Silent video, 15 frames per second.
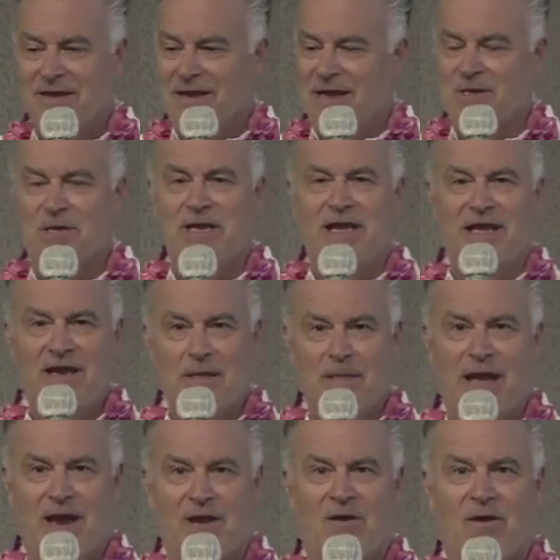And you get in
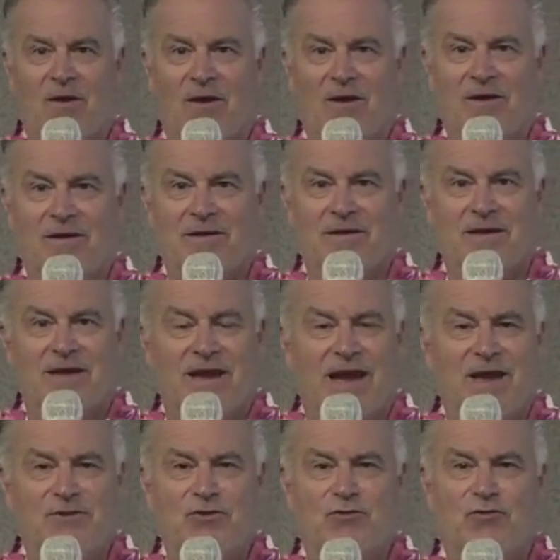that car
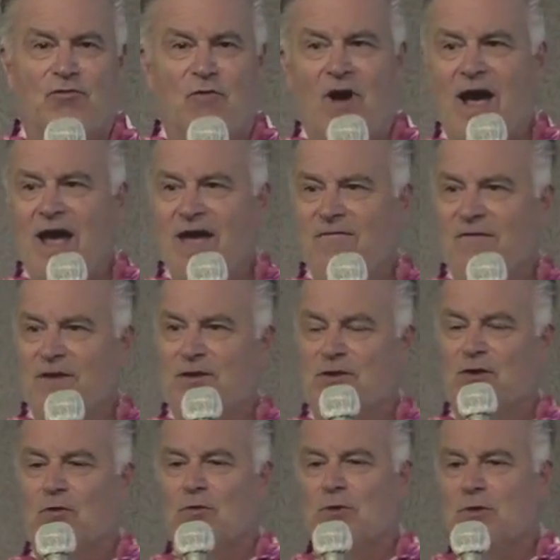and you drive
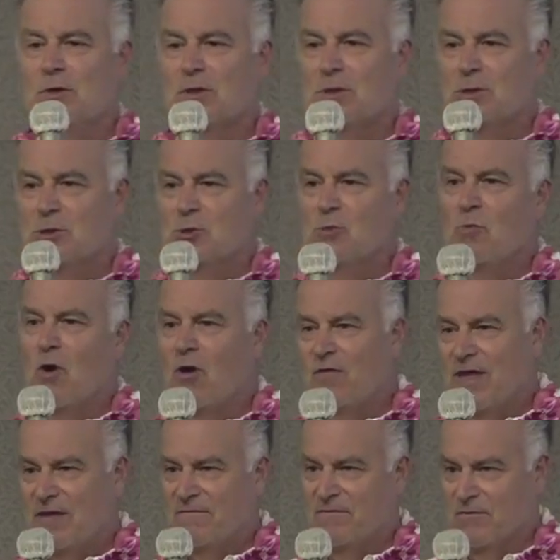until you consume all
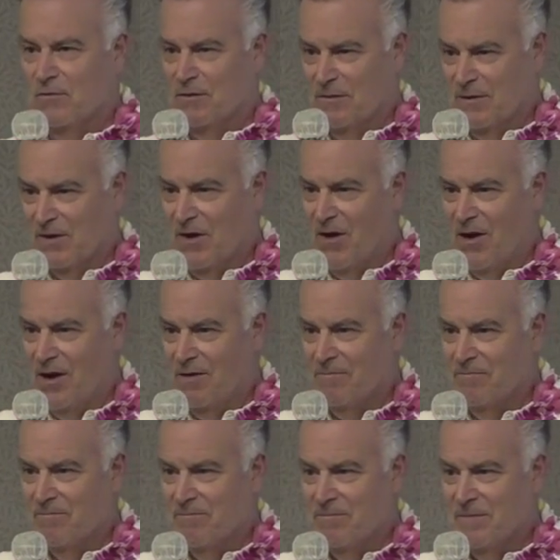that fuel in the car.
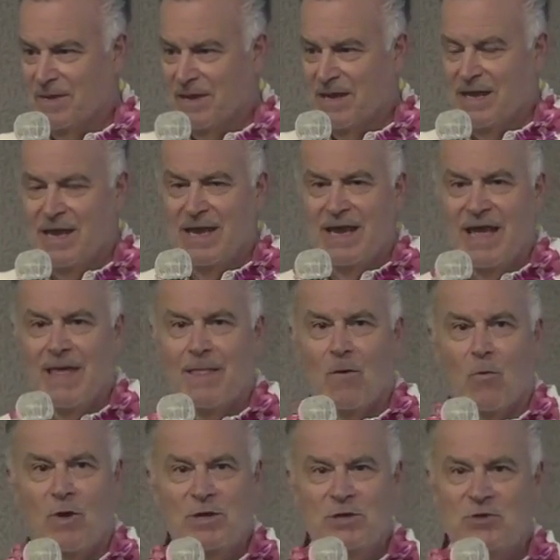And then
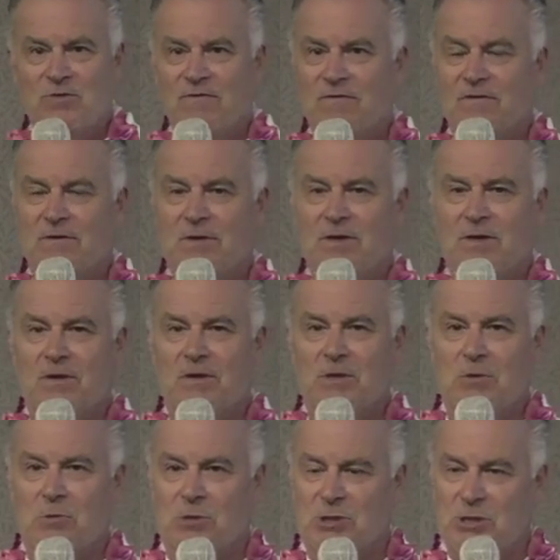once you,
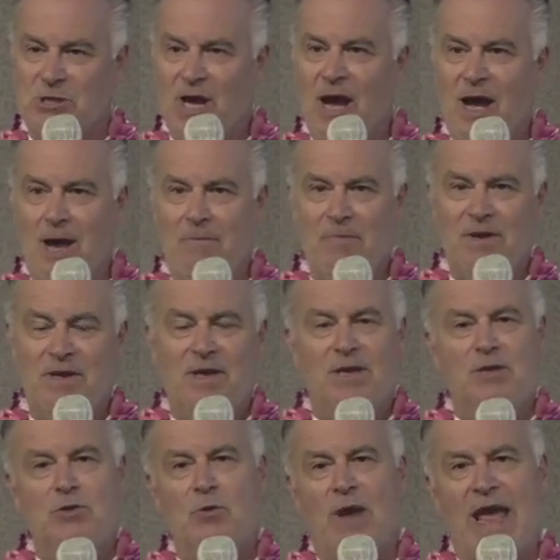you stop,
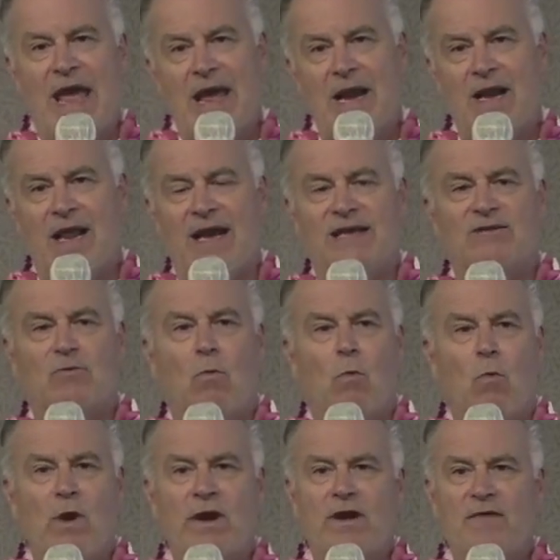you analyze
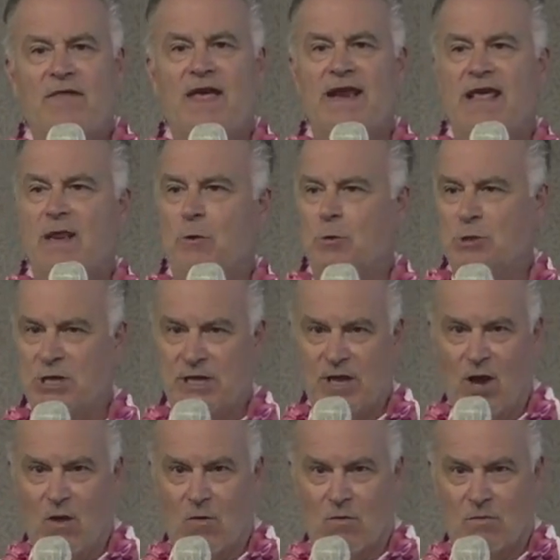where did that energy
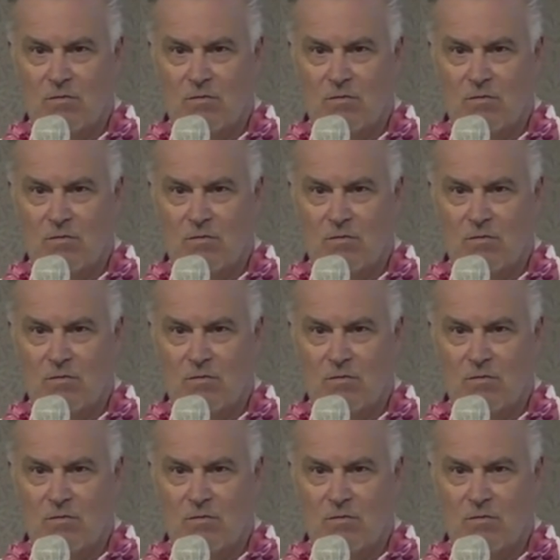go?